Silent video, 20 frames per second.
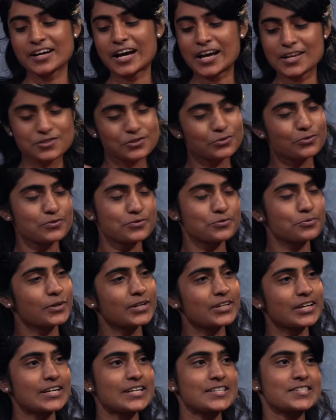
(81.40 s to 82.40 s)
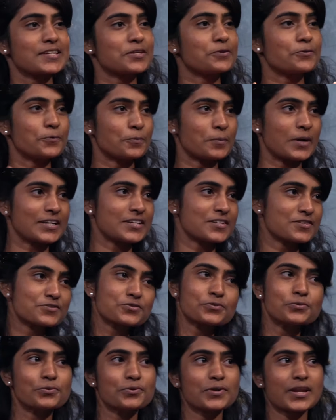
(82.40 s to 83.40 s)
high school sweethearts who met in
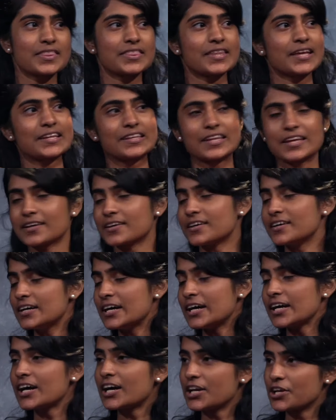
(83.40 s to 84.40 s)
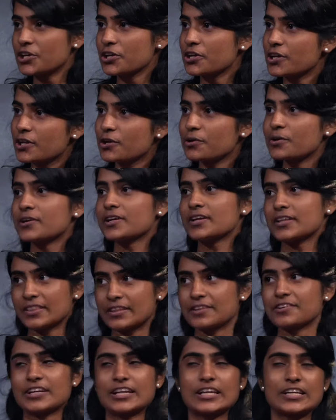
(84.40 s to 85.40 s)
school and then they're continuing
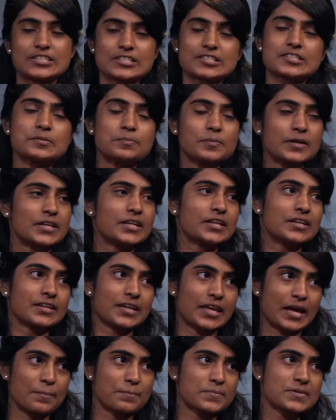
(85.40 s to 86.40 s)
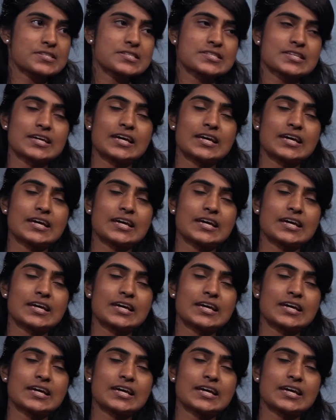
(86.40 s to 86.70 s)
the relationship in campus.